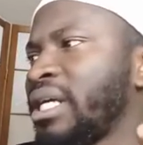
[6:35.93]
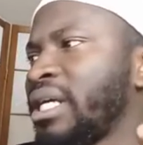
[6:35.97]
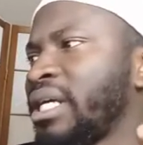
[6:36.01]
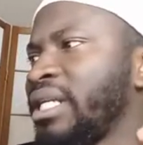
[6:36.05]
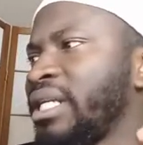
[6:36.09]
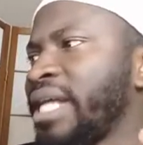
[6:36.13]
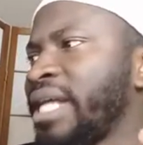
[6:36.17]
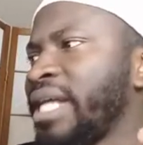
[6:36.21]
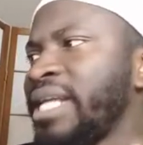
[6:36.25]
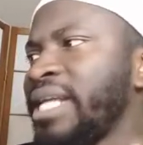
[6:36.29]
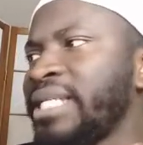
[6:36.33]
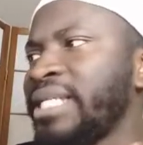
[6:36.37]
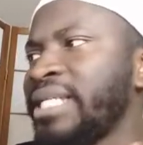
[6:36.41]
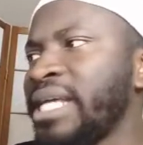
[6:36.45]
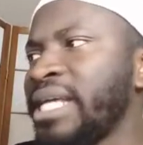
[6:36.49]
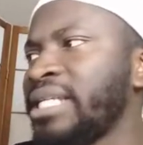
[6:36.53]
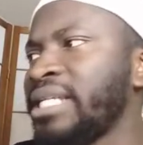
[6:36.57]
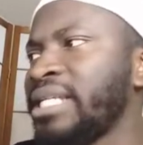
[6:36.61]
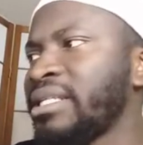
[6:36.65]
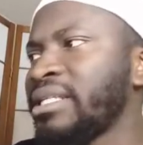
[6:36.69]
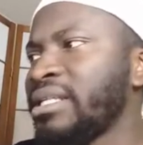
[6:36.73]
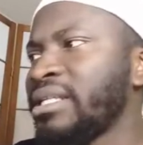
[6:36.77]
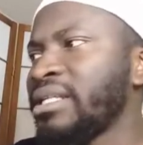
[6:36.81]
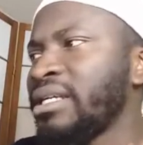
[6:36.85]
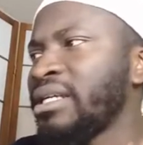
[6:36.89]
Then he
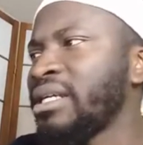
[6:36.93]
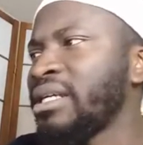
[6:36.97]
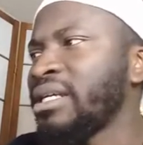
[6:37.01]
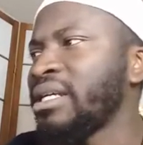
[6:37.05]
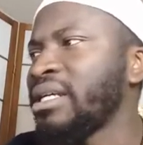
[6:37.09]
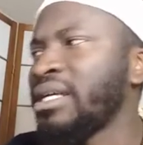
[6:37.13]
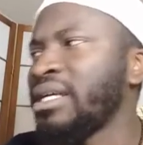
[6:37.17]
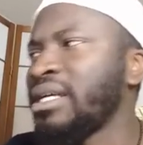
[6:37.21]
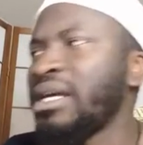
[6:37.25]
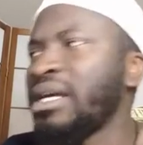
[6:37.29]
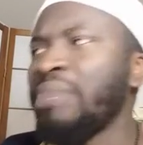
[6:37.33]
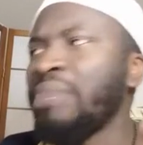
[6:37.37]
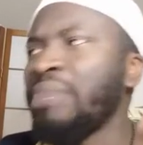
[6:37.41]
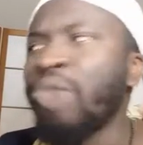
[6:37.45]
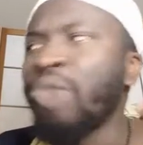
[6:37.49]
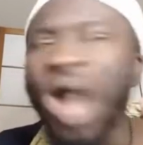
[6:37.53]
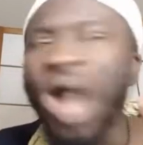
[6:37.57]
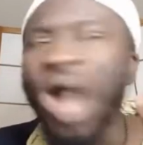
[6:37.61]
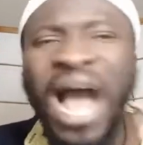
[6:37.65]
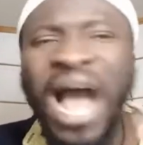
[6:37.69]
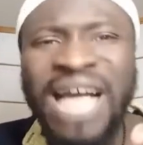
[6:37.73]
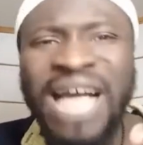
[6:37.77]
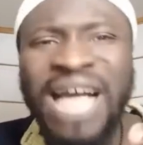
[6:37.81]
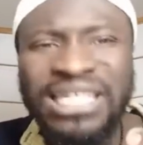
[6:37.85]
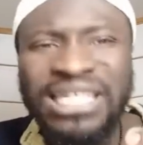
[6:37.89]
says,
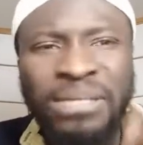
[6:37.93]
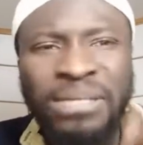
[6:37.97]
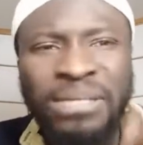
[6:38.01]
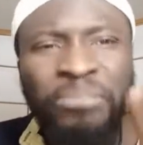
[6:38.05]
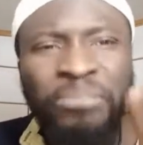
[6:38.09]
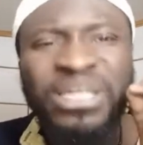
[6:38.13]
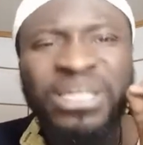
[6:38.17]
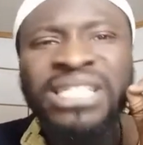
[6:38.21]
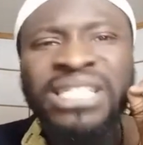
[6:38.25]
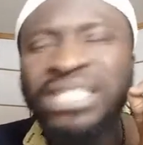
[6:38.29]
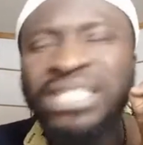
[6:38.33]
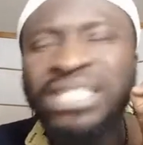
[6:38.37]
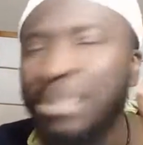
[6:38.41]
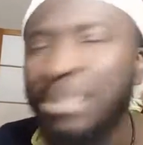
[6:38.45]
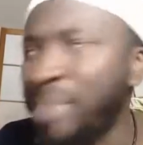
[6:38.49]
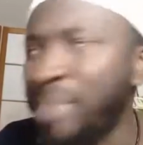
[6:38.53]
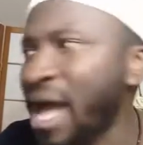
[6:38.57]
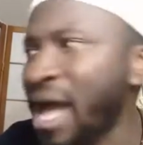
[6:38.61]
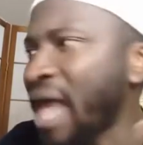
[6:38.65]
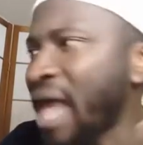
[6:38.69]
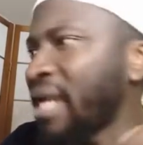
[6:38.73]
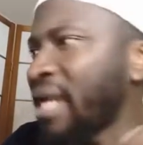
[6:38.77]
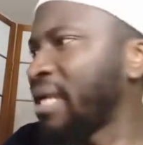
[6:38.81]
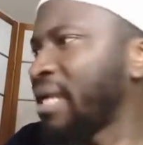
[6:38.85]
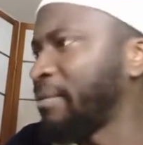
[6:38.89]
Mu'ad bin
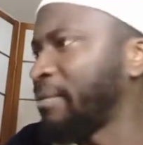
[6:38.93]
Jabal,